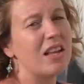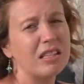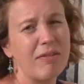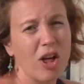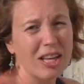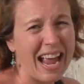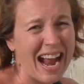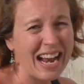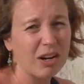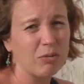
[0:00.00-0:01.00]
this
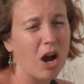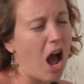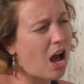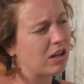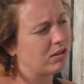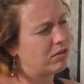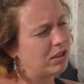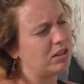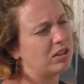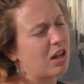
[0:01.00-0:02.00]
volcanic rock.
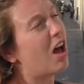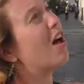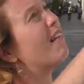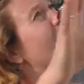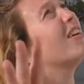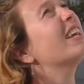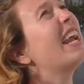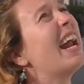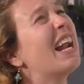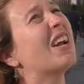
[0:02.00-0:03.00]
This is all
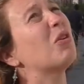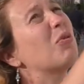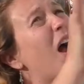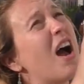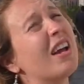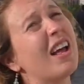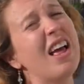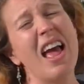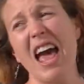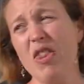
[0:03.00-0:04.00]
volcanic rock,
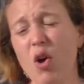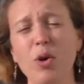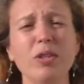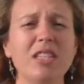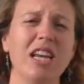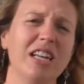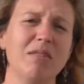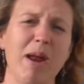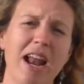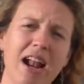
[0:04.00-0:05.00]
and the whole city
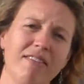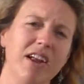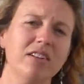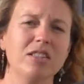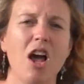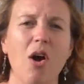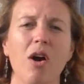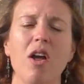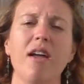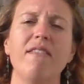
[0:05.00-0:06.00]
is made out of it. So
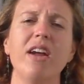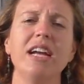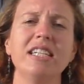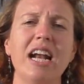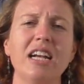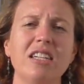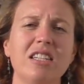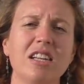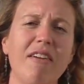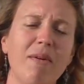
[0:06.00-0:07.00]
very excited to
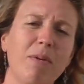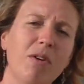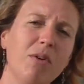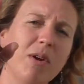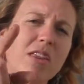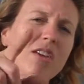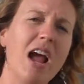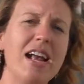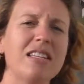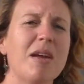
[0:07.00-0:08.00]
discover Peru with you
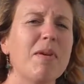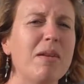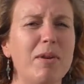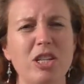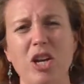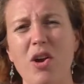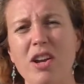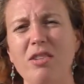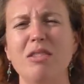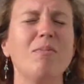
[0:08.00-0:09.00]
guys. I'm going to be
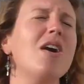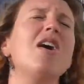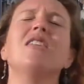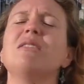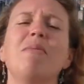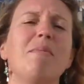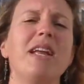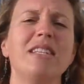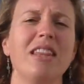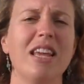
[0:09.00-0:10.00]
showing you some awesome,
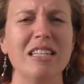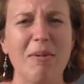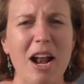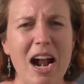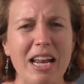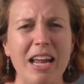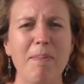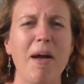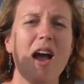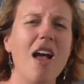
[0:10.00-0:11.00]
amazing things about
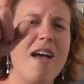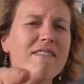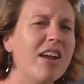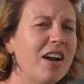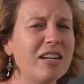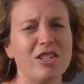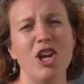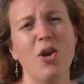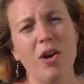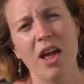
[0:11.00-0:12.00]
Arequipa very
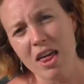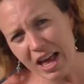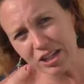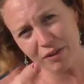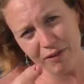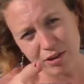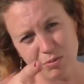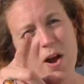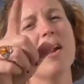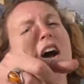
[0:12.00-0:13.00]
soon. That's your first one.